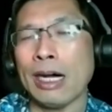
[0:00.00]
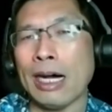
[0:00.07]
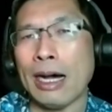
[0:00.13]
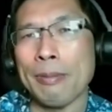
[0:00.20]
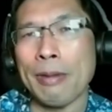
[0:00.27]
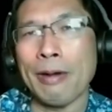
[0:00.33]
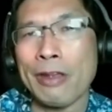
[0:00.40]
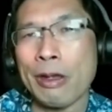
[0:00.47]

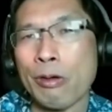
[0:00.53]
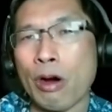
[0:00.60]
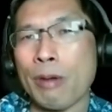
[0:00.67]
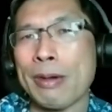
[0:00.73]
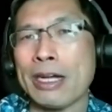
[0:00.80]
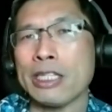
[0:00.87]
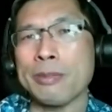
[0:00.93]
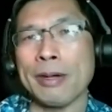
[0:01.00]
a few
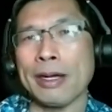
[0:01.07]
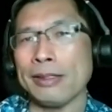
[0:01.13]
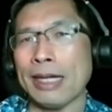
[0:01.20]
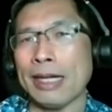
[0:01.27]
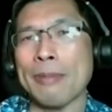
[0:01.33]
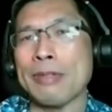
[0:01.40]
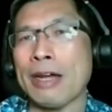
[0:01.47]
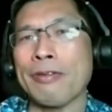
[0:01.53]
orbits, but
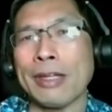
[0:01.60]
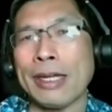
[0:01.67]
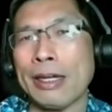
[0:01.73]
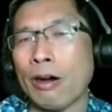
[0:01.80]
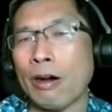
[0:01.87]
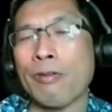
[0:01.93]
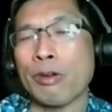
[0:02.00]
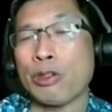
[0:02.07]
definitely
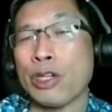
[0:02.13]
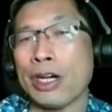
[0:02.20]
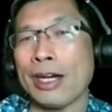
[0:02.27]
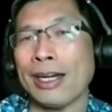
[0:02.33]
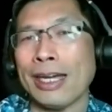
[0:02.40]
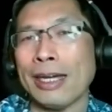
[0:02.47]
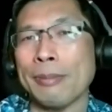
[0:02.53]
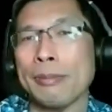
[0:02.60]
over
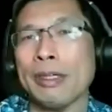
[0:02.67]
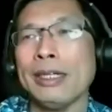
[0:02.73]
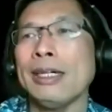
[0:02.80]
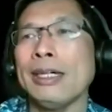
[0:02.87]
time,